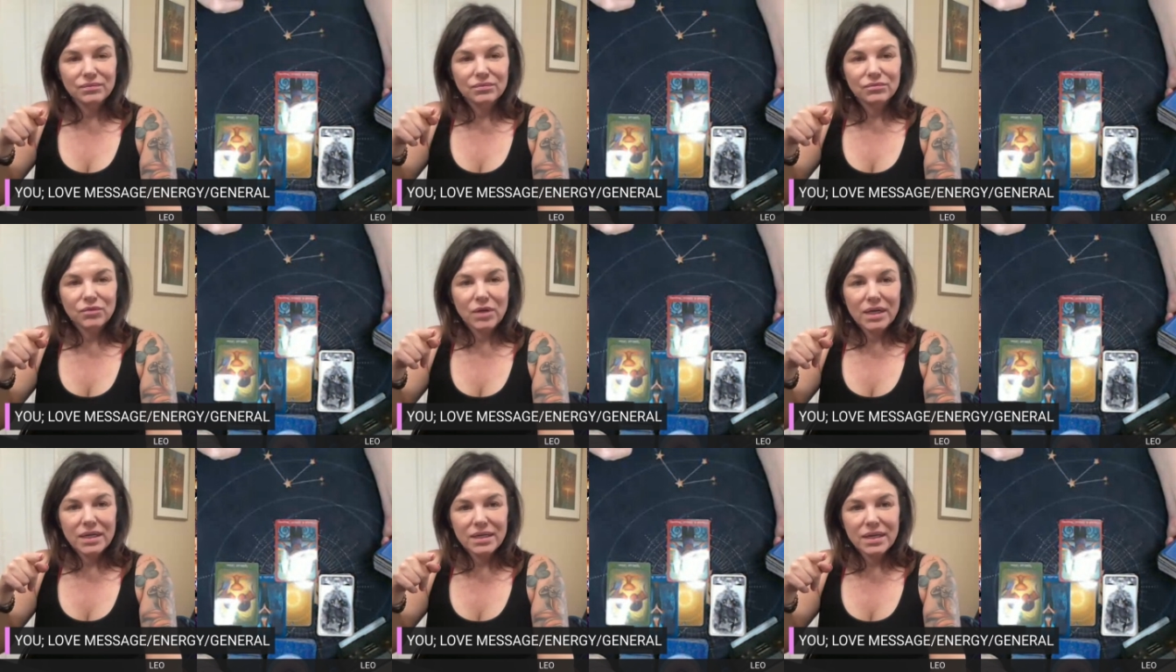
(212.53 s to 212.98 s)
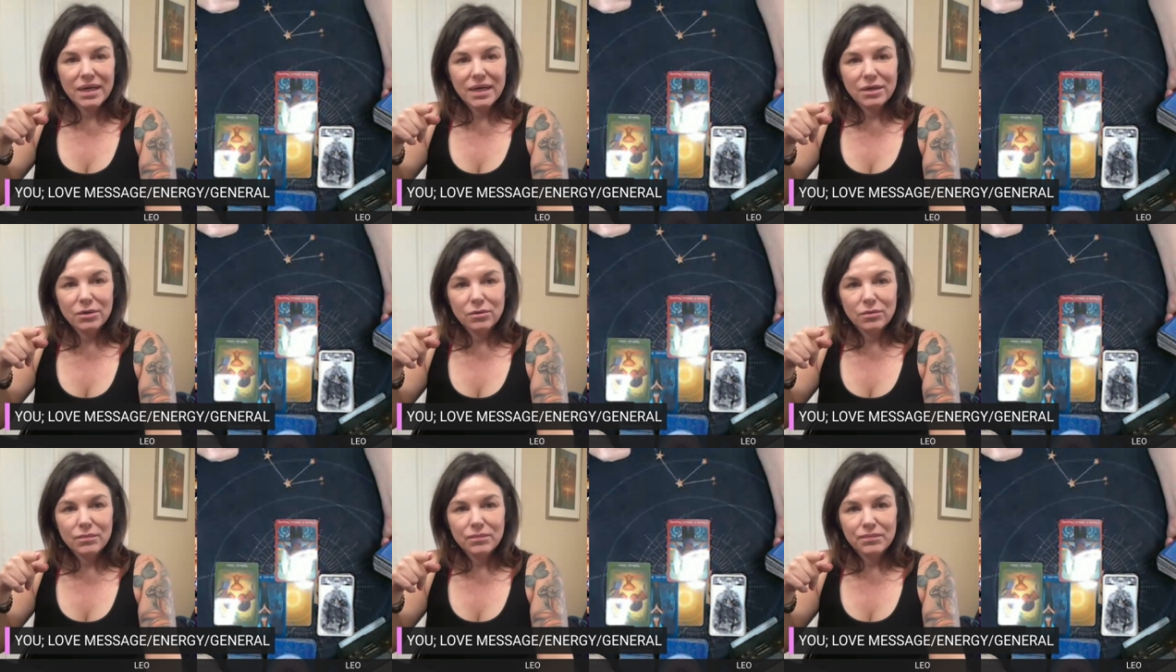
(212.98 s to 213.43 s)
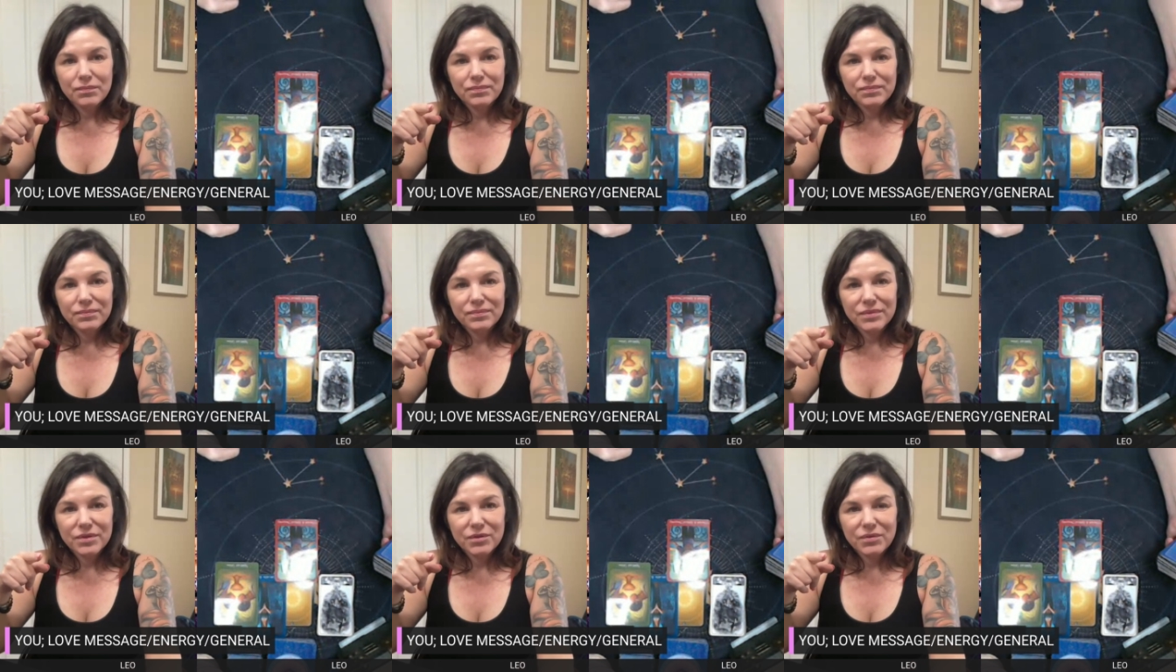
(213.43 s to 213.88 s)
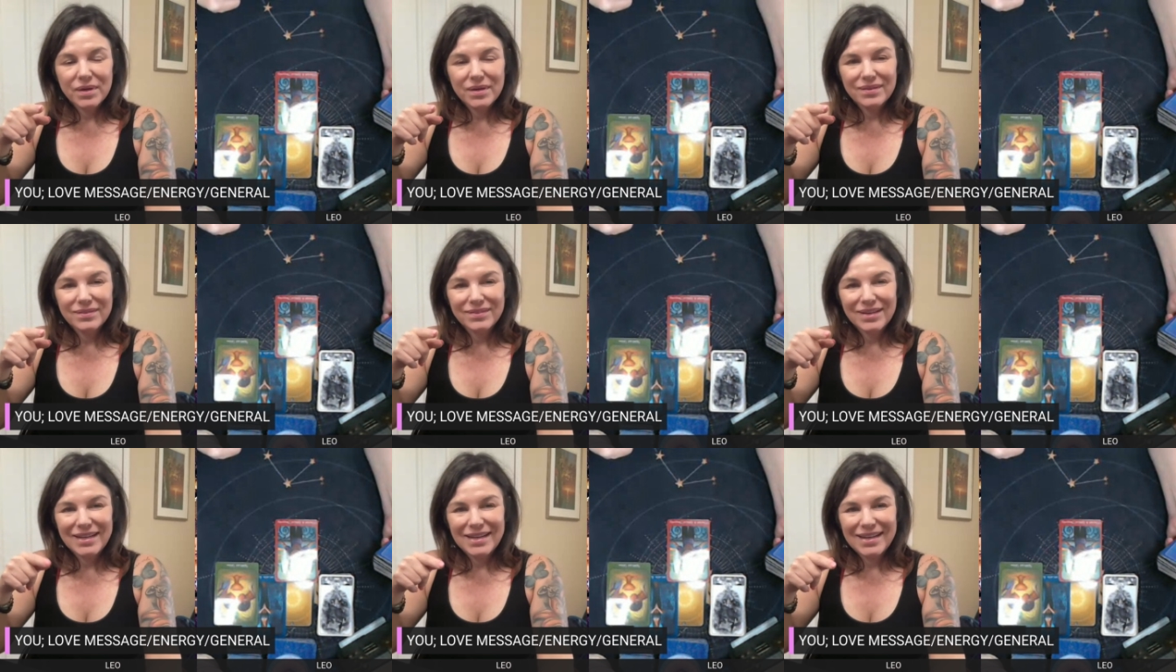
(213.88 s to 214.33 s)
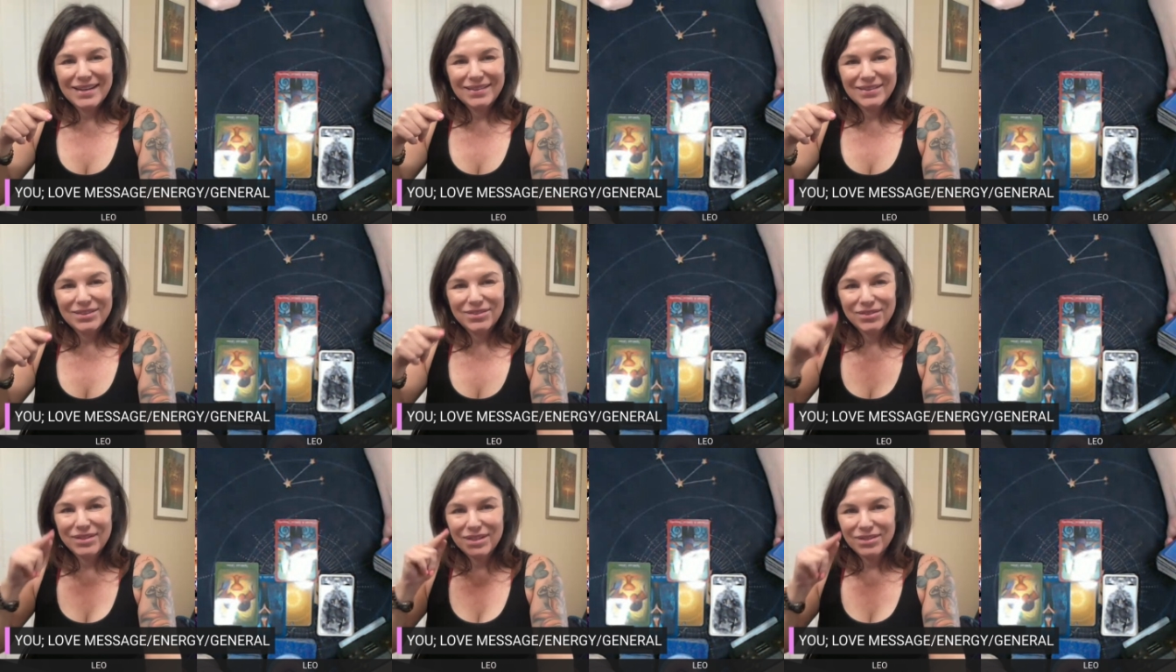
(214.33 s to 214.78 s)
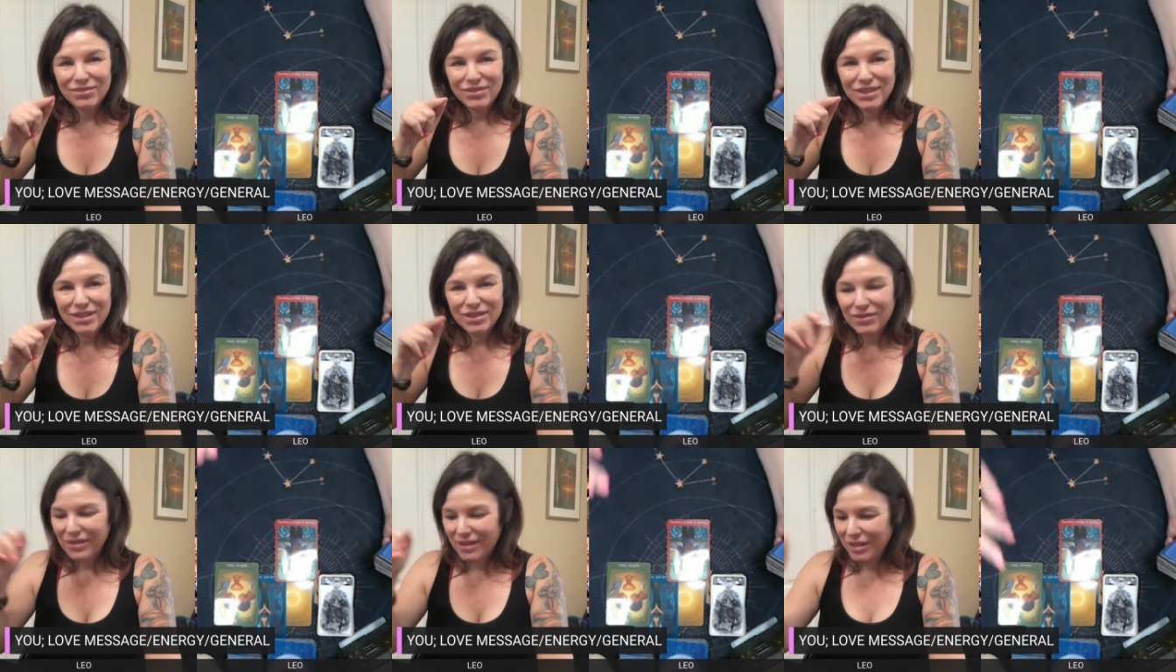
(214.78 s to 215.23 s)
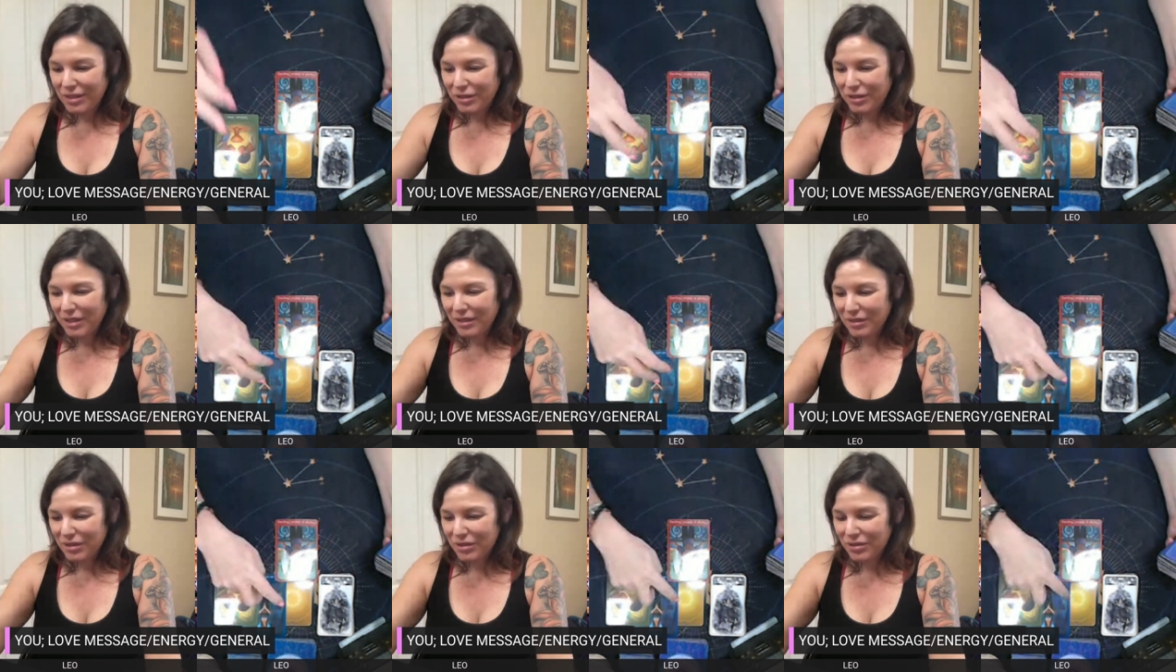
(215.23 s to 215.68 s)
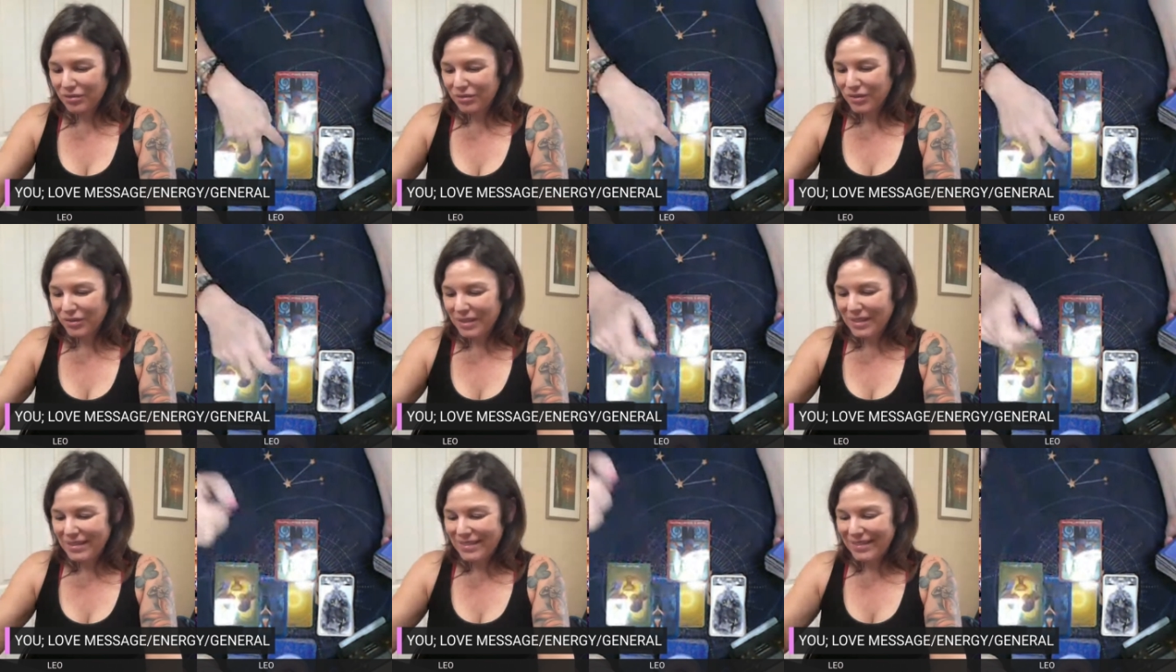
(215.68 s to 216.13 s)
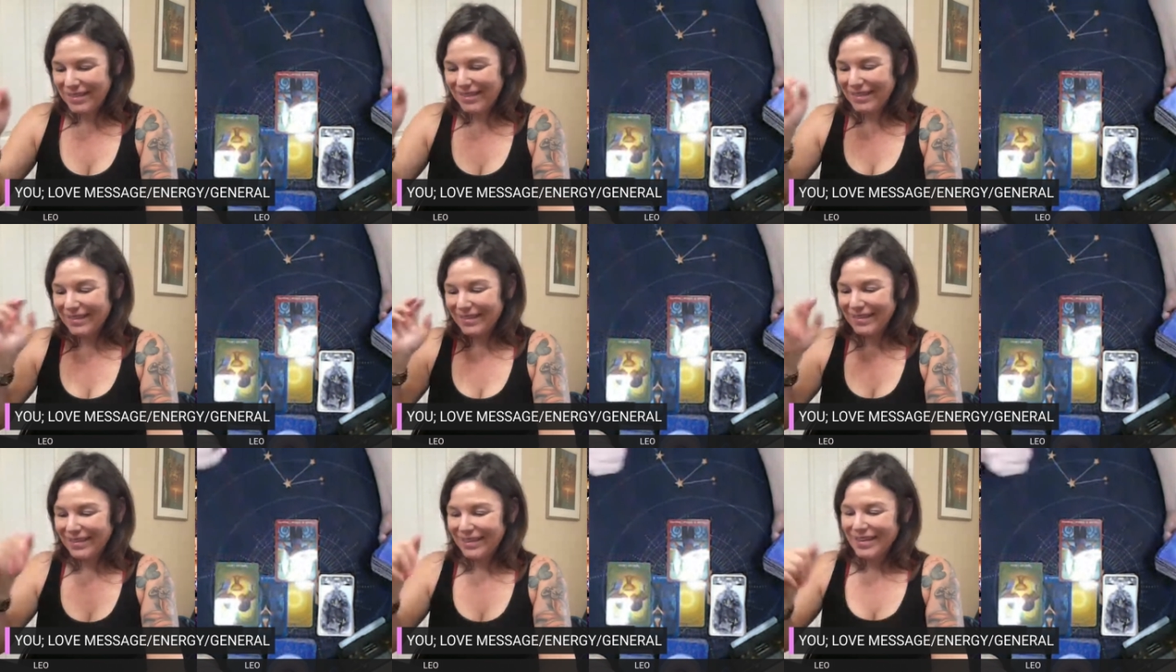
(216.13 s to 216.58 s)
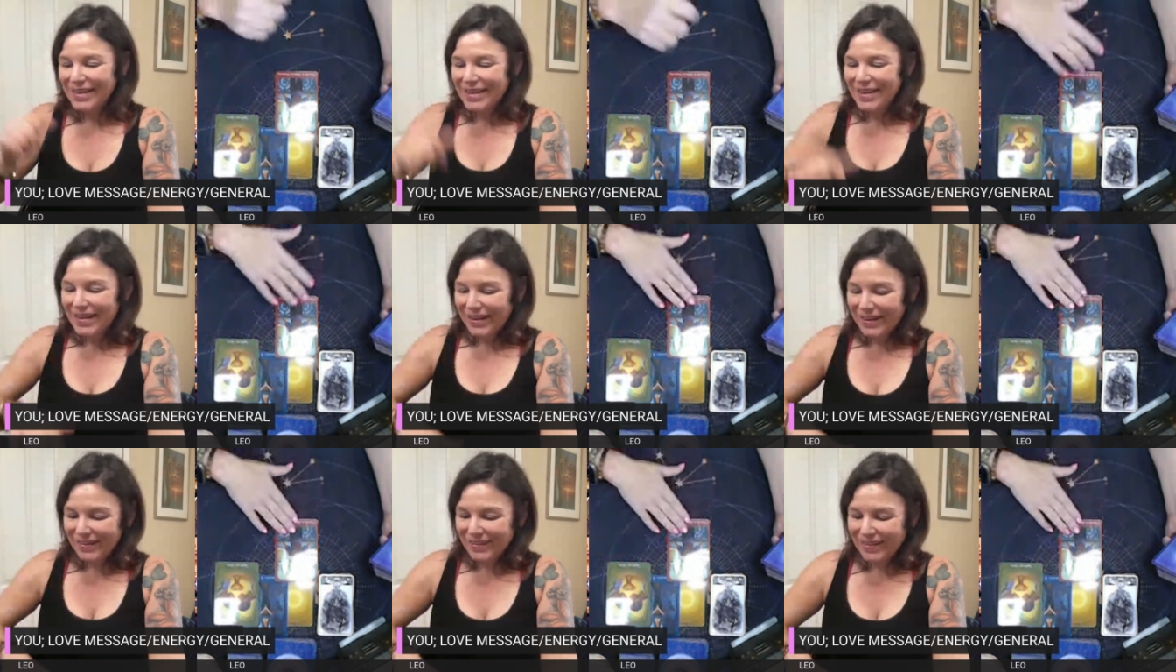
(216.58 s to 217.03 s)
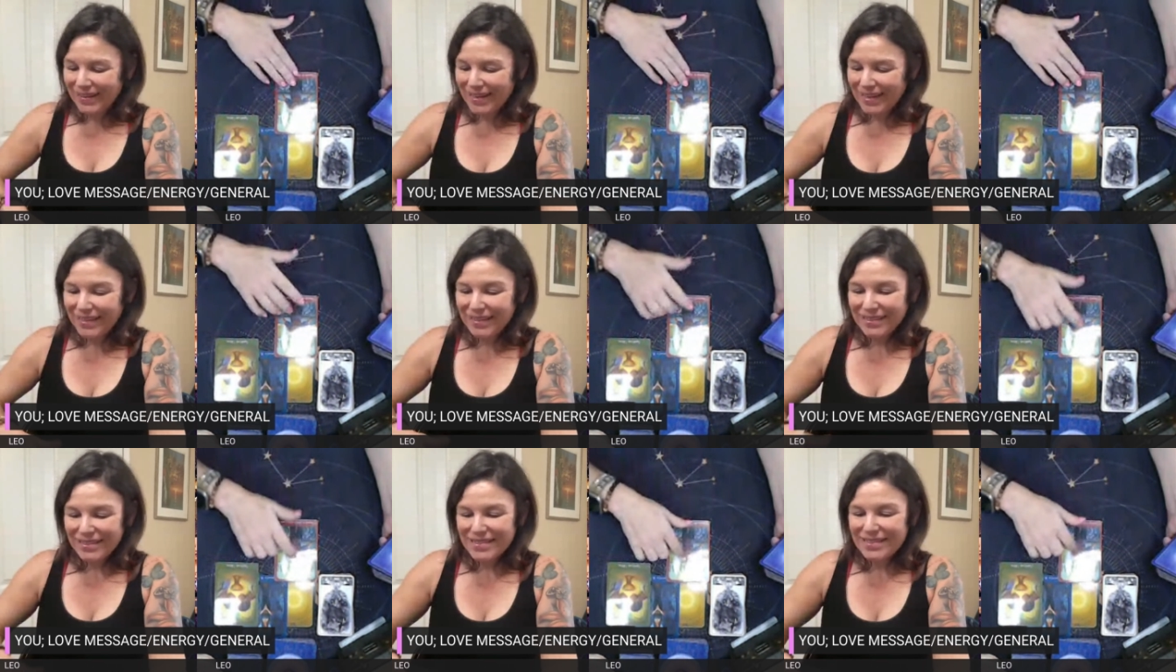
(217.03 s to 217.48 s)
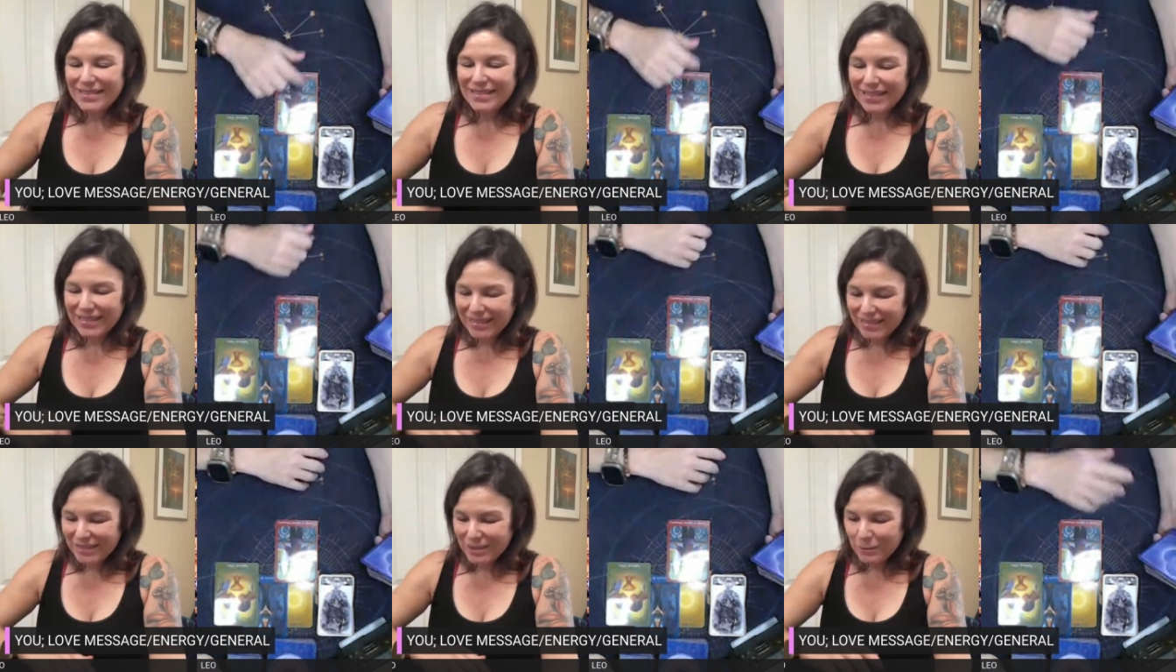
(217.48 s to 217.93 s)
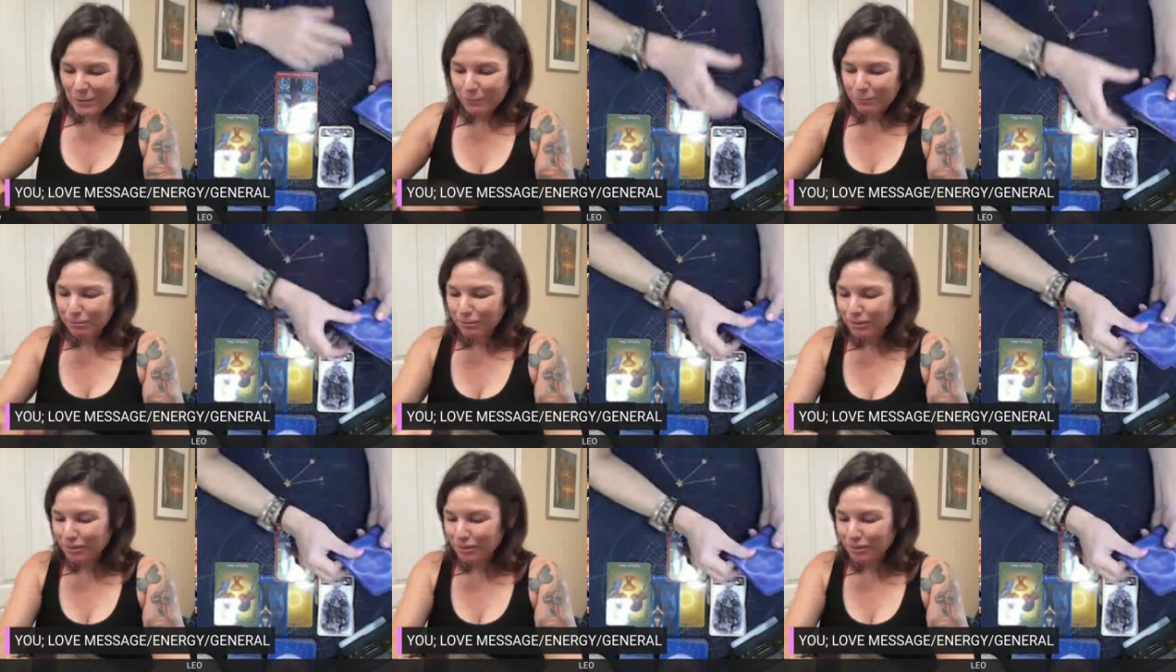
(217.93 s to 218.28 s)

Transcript: right now right right now 333 and you got the threes here all right and the six